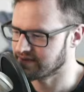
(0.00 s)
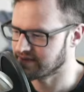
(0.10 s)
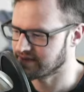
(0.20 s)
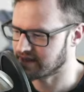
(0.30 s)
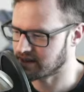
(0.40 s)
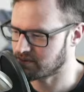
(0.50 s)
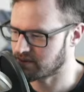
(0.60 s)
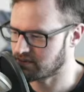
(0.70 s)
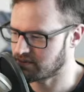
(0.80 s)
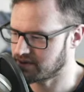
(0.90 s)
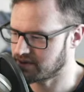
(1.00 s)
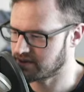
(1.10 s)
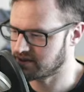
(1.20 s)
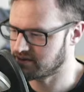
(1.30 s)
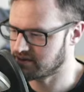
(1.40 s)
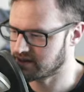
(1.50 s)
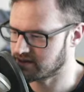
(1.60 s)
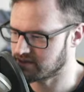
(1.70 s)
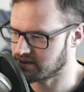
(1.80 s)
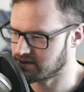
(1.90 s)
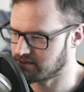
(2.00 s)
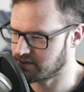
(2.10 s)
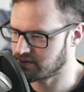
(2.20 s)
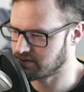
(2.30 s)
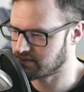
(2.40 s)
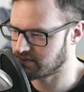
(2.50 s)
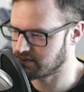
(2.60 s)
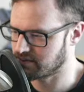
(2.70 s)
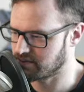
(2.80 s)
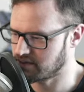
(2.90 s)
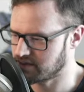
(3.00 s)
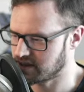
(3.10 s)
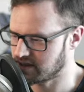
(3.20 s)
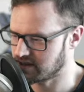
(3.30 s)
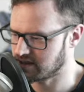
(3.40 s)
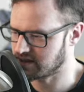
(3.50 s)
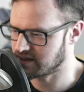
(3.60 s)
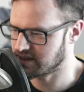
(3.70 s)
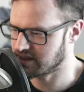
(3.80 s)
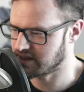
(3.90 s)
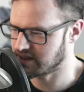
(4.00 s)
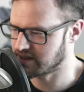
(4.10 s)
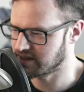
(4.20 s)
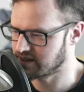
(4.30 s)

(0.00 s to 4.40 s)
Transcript: I could probably do this one, both tangents to linear.